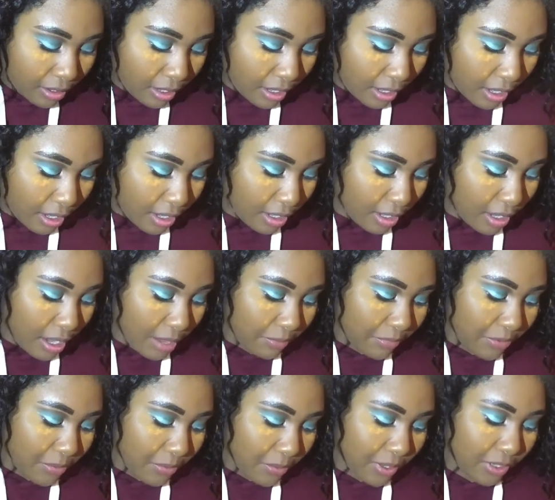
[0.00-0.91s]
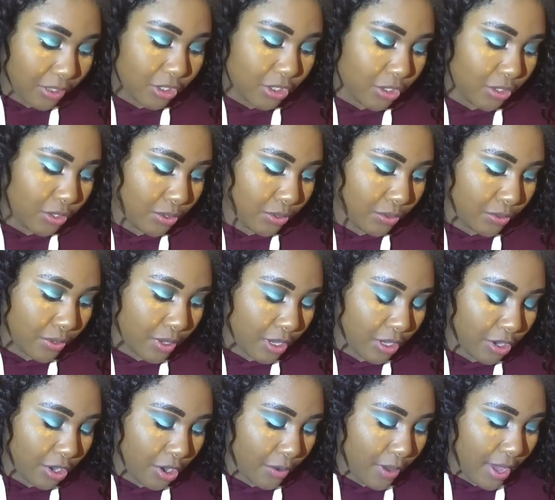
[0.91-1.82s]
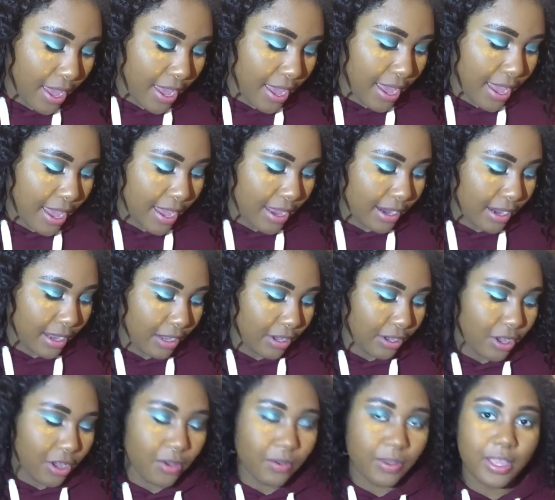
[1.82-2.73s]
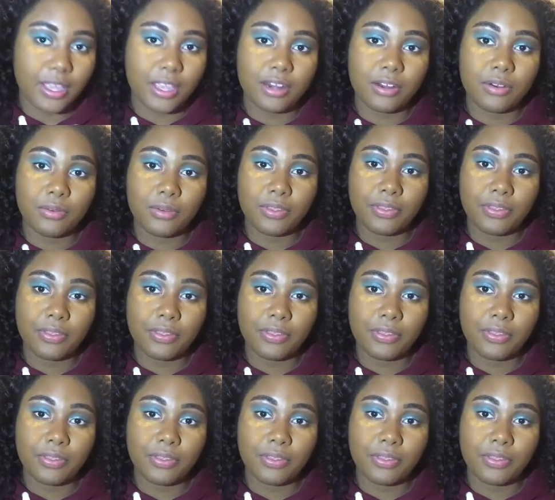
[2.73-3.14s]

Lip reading: and I'm going to go ahead and go in